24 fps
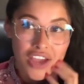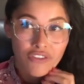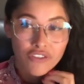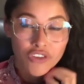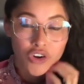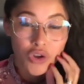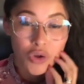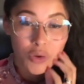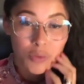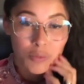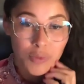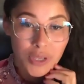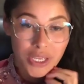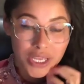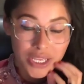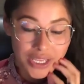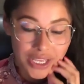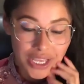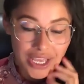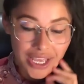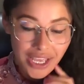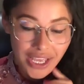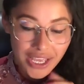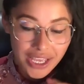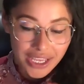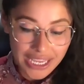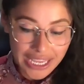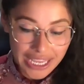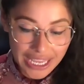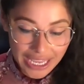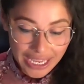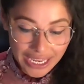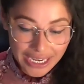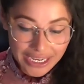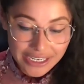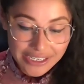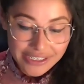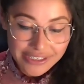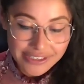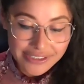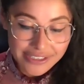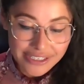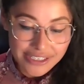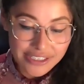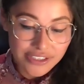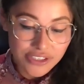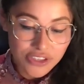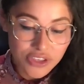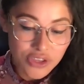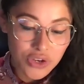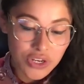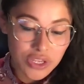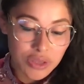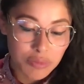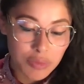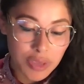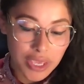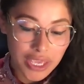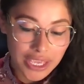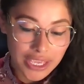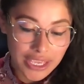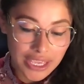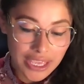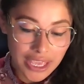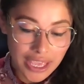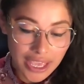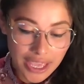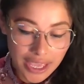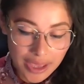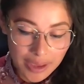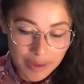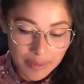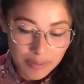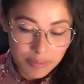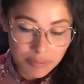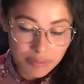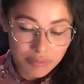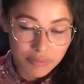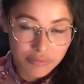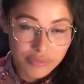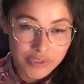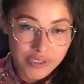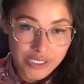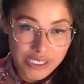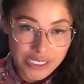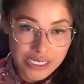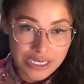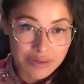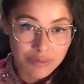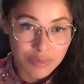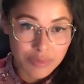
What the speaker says: from, again, 6:30 p.m. Sydney,